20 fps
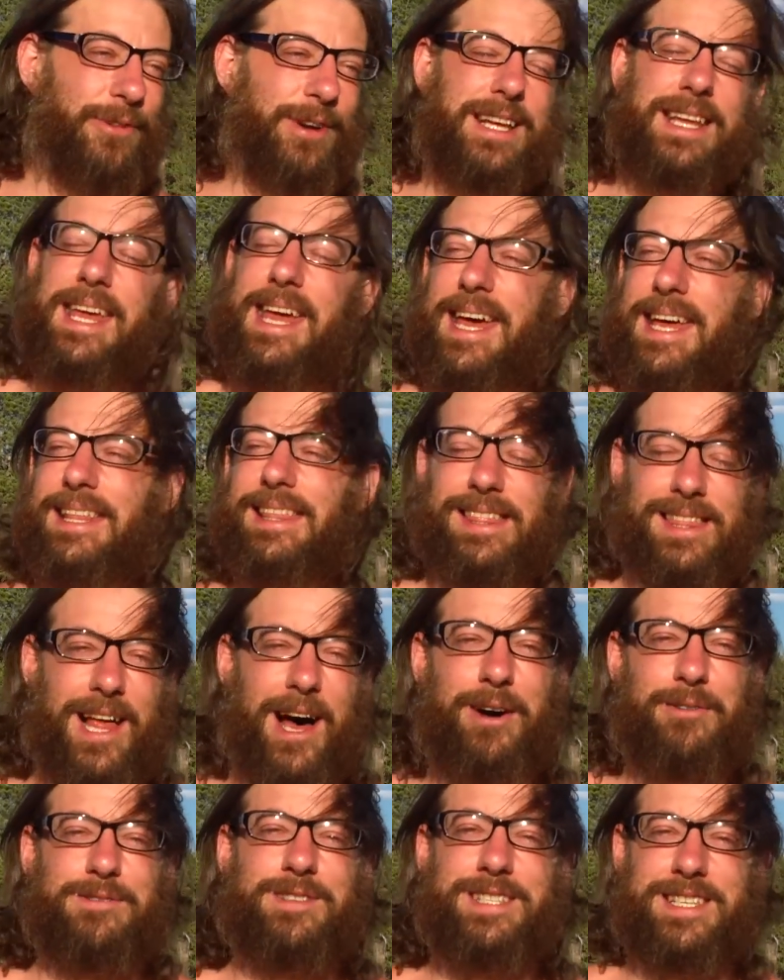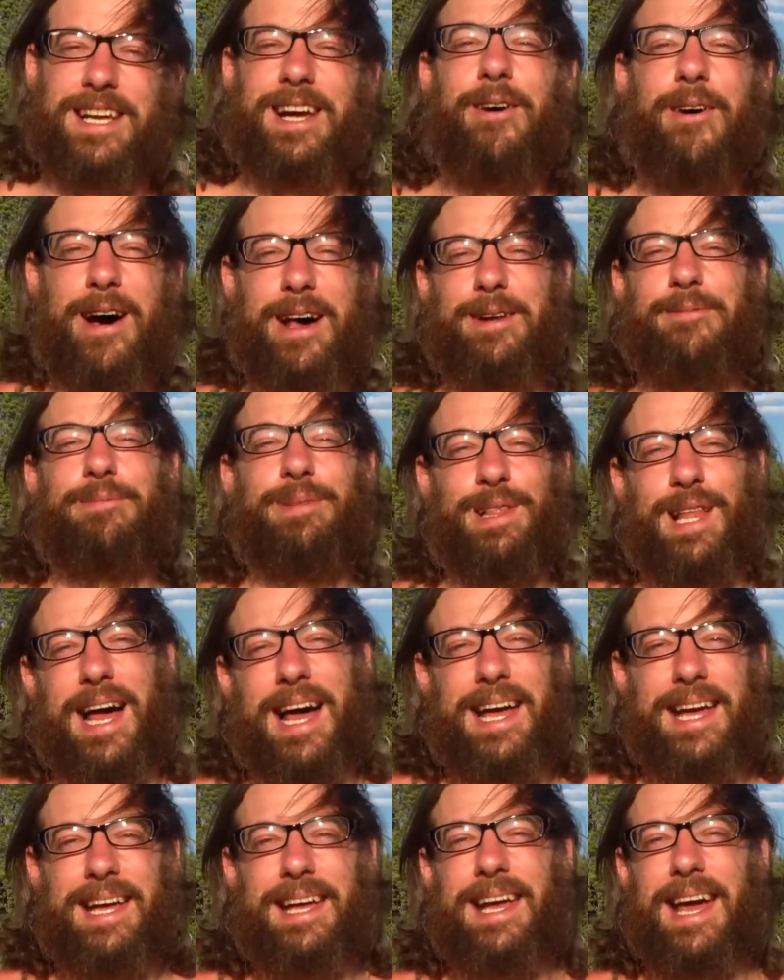Every kid loves to go out and
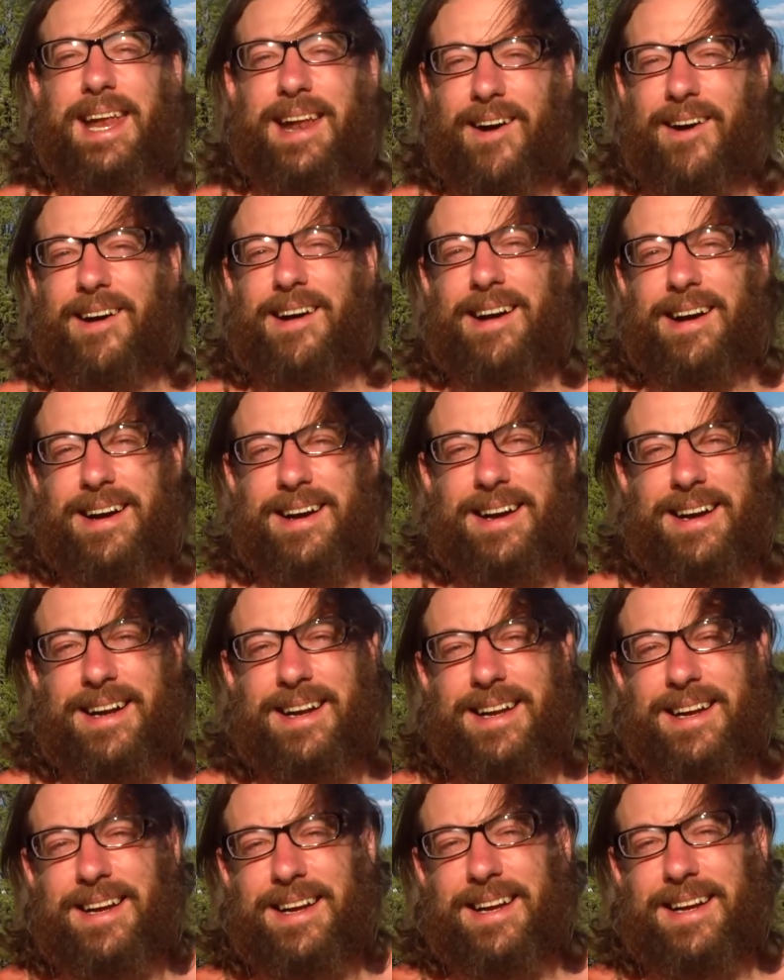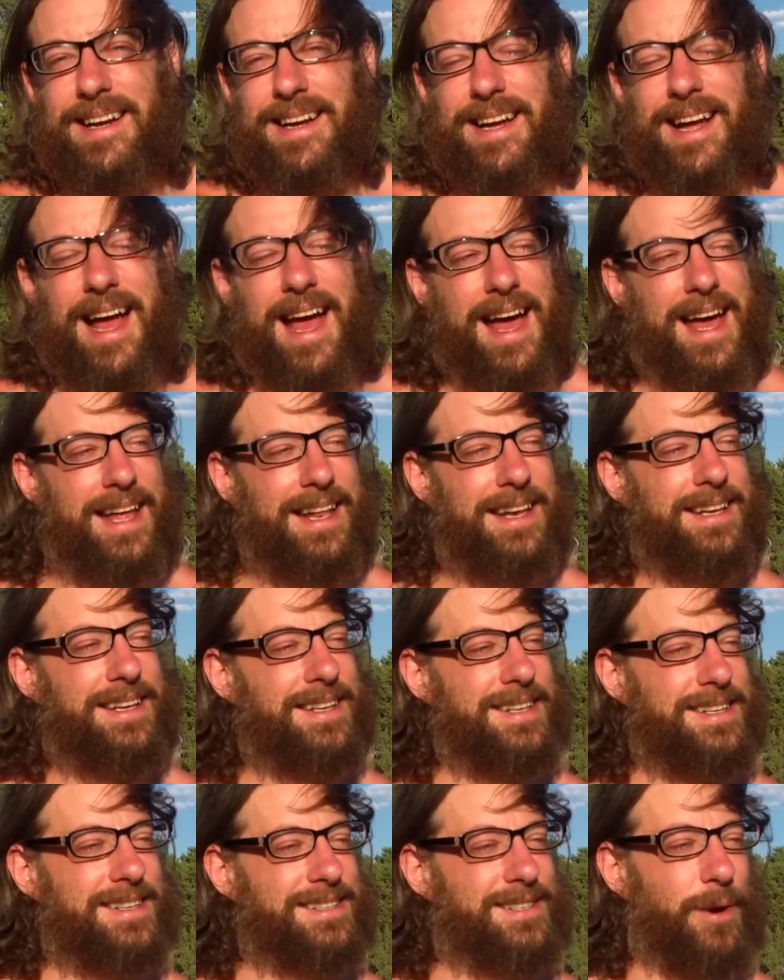play at heart.
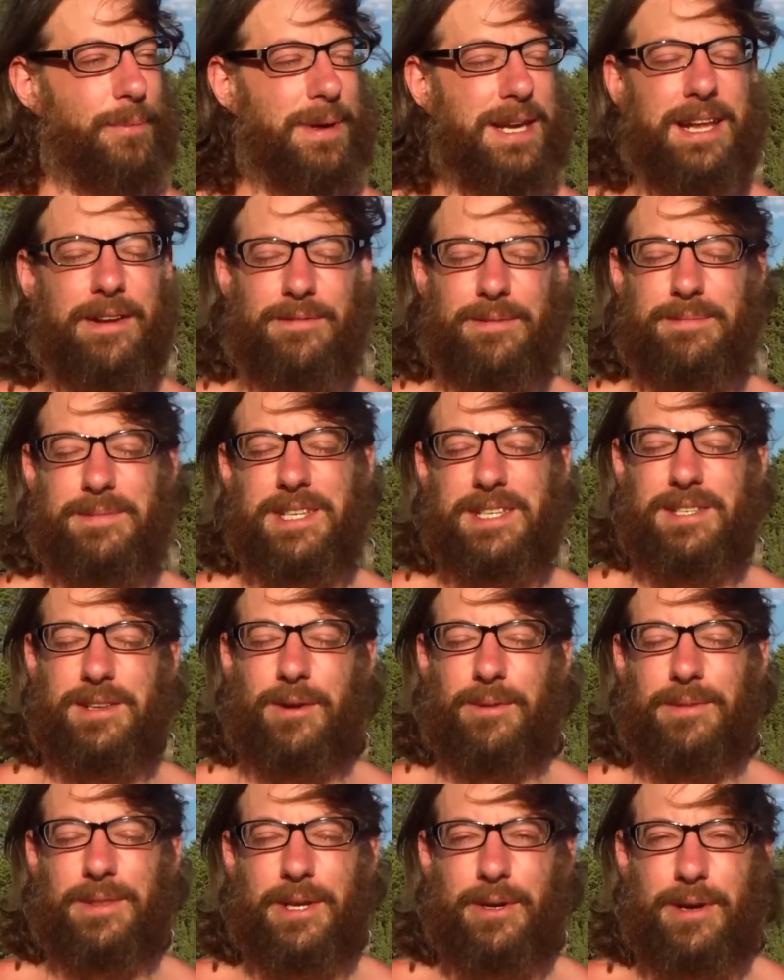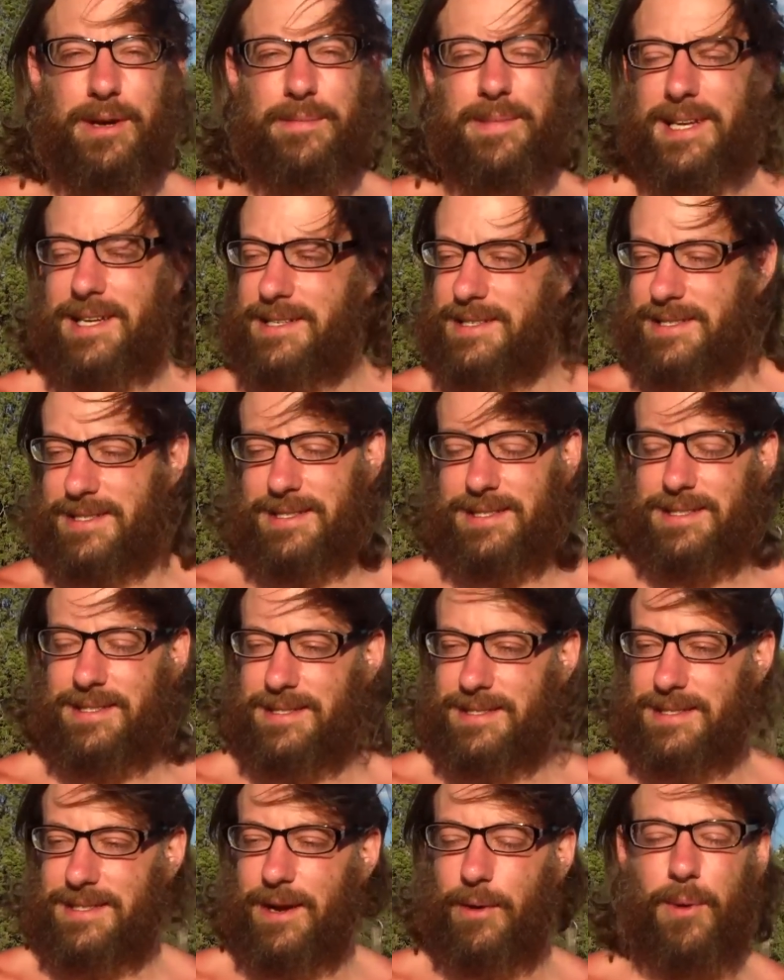And so many of them just don't do it because
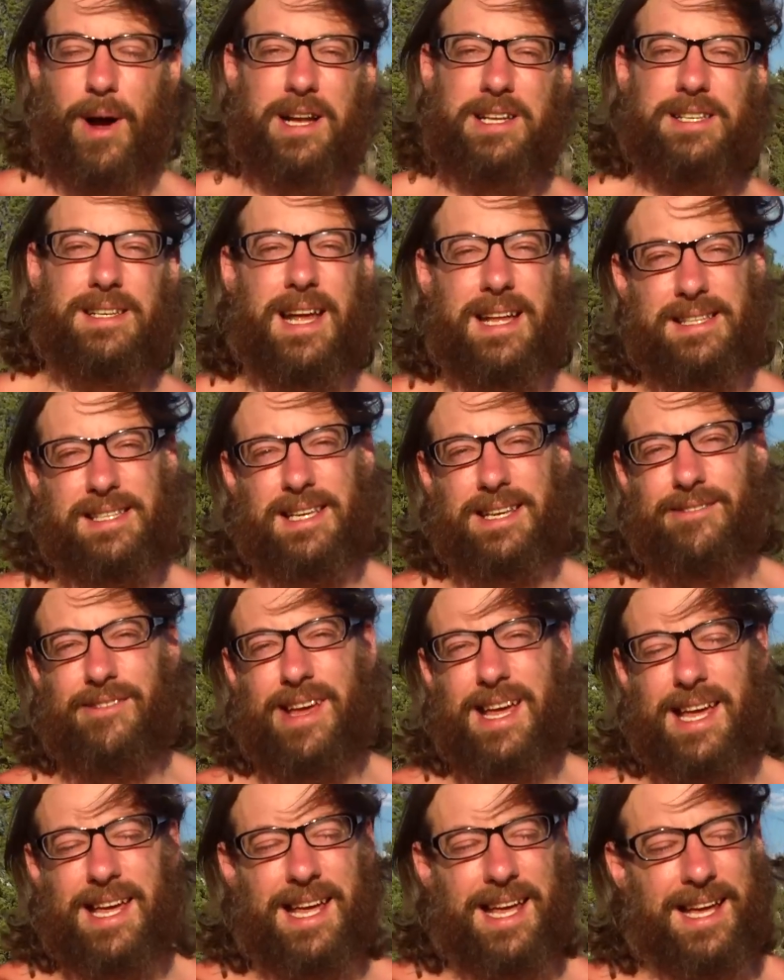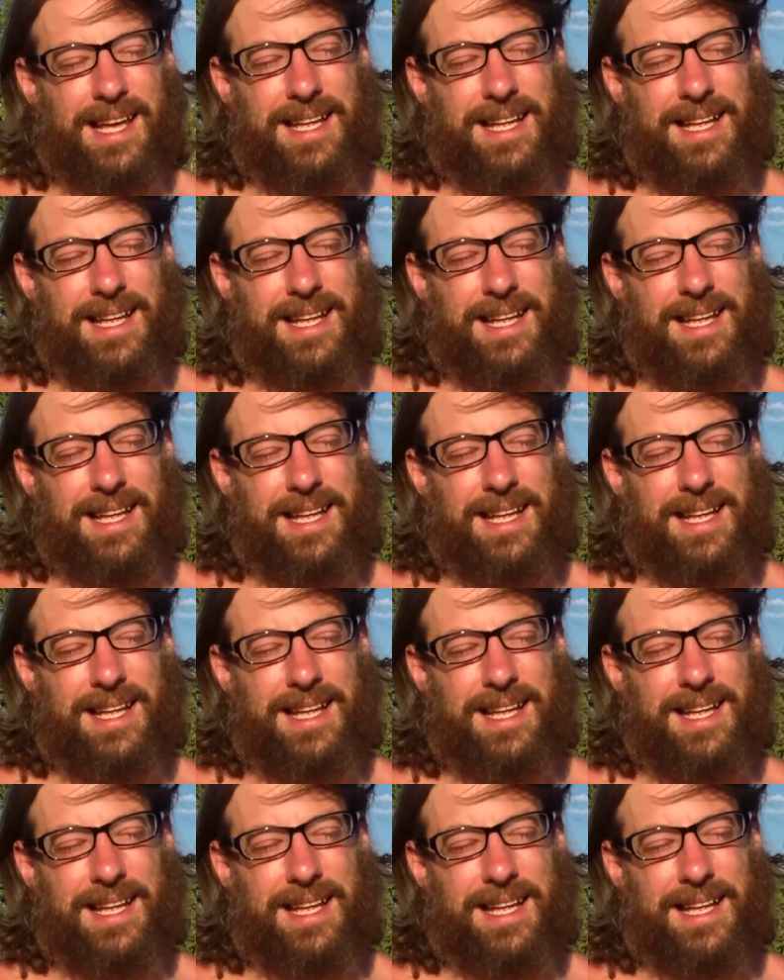they're watching that TV.